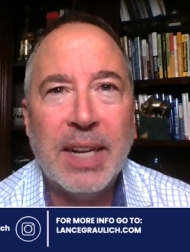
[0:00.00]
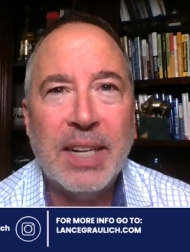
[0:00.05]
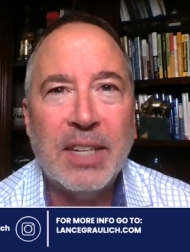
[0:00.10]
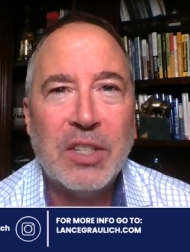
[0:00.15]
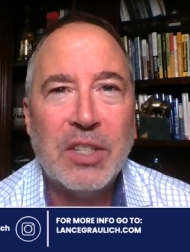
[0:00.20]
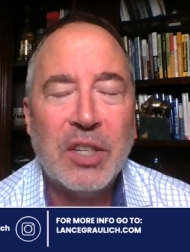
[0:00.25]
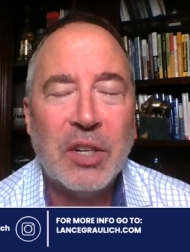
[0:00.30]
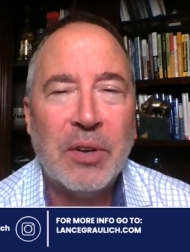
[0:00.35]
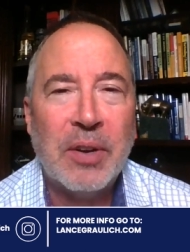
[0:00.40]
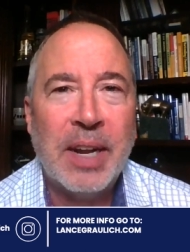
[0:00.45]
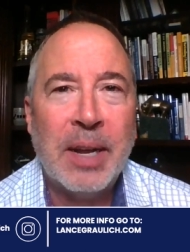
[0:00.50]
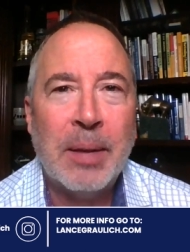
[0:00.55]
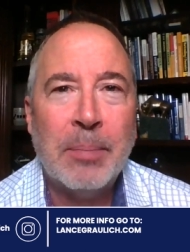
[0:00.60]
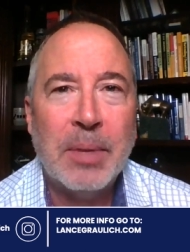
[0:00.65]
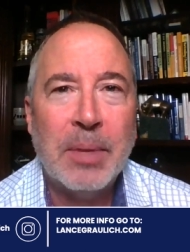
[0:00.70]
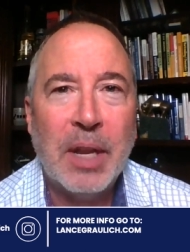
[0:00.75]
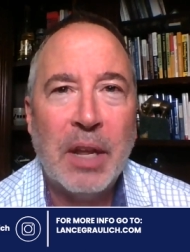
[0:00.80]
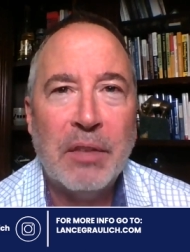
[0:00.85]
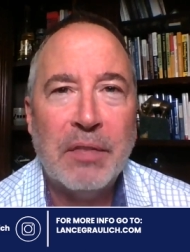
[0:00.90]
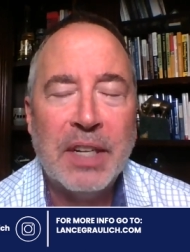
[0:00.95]
Instagram.
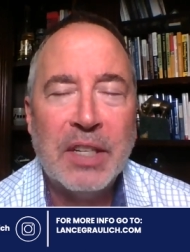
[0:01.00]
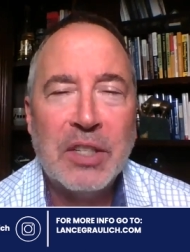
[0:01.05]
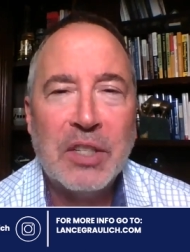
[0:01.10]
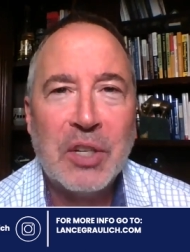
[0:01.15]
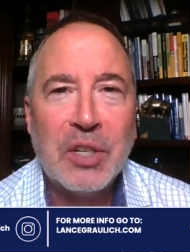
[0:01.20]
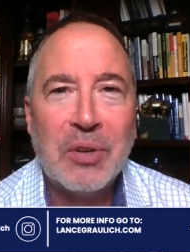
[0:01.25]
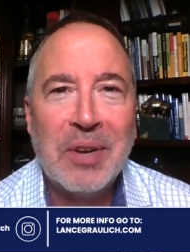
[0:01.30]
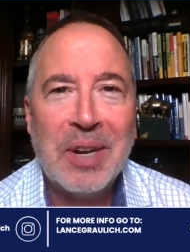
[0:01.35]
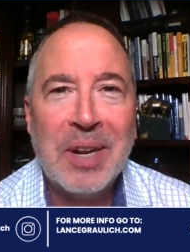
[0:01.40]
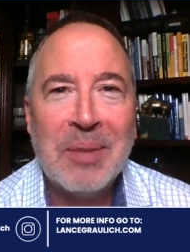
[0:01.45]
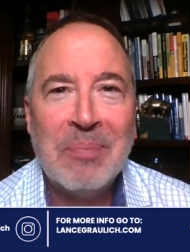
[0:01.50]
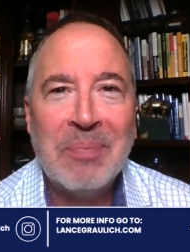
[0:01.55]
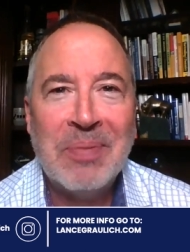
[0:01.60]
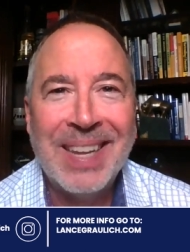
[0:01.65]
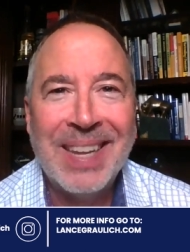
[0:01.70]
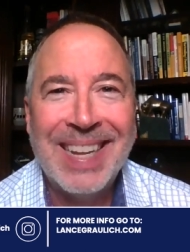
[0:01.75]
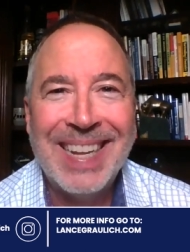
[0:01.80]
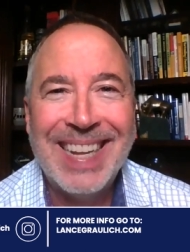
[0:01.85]
Love Instagram.